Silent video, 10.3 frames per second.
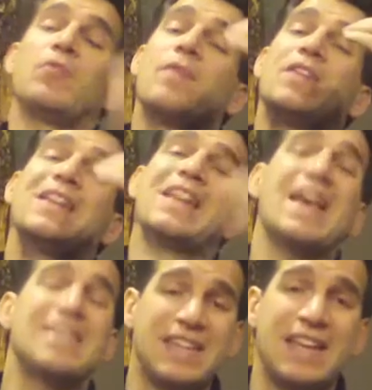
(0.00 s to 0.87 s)
We have a
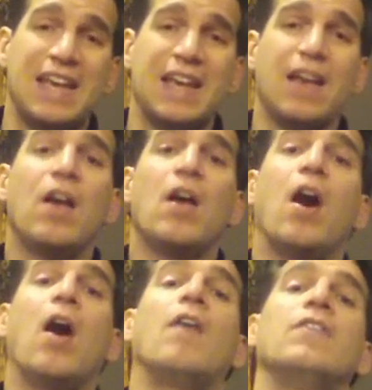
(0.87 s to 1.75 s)
lessening
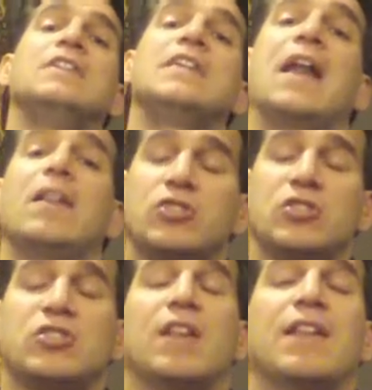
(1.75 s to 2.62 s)
of
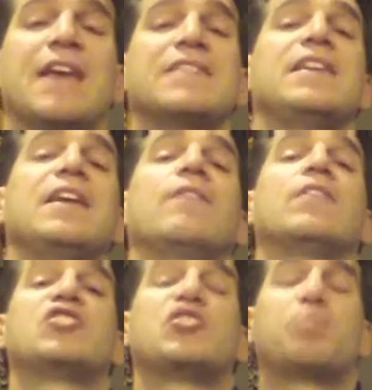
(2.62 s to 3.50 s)
intelligence, a lessening of
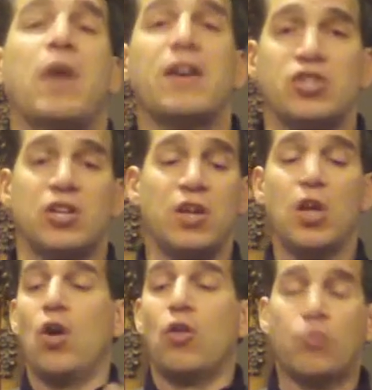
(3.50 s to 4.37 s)
expression
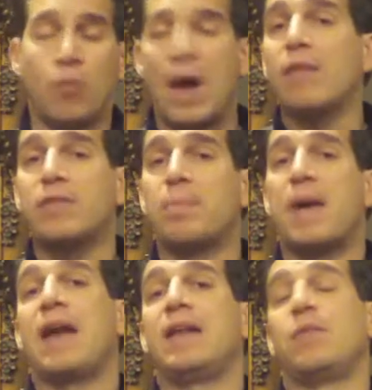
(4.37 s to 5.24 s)
throughout the
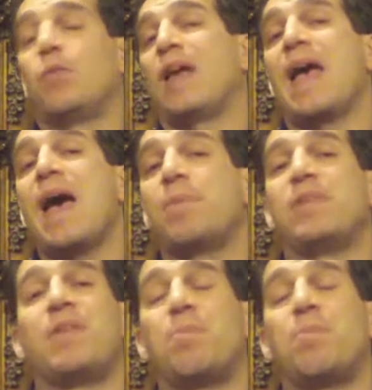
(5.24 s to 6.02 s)
body, and what happens?